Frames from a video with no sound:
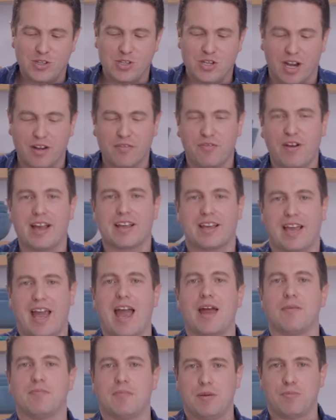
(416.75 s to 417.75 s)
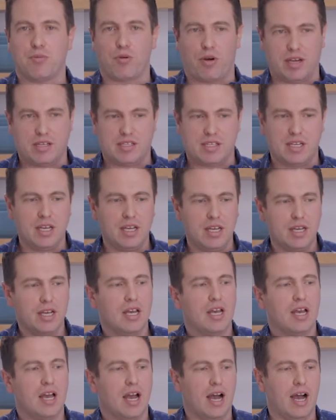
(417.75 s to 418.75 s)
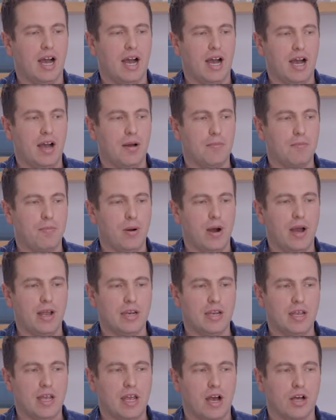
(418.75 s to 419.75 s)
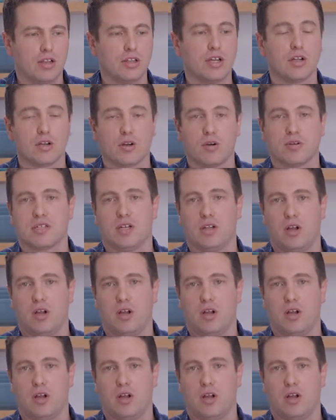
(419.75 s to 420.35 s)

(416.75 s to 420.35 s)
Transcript: Duck fat can be pricey, but a little goes a